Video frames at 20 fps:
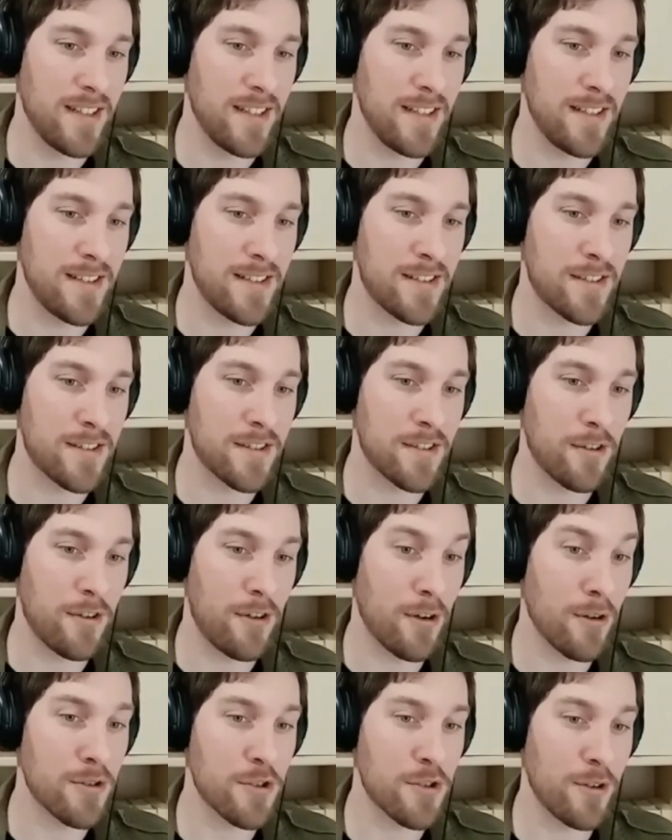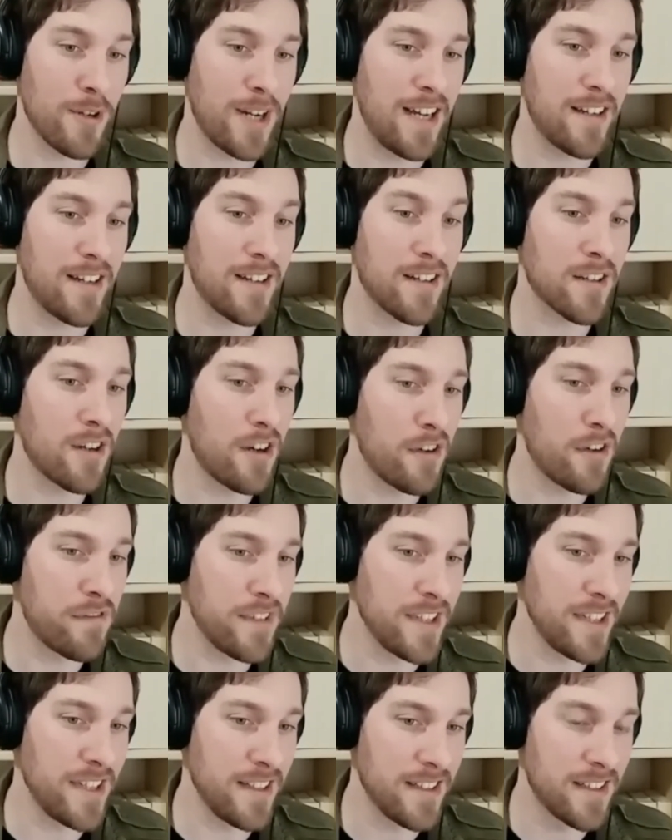It's also like a
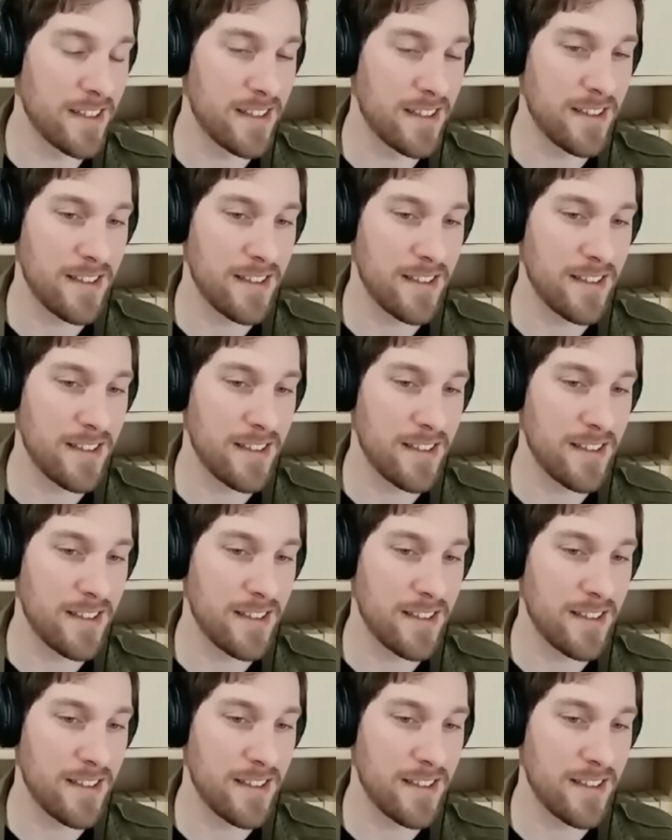coffin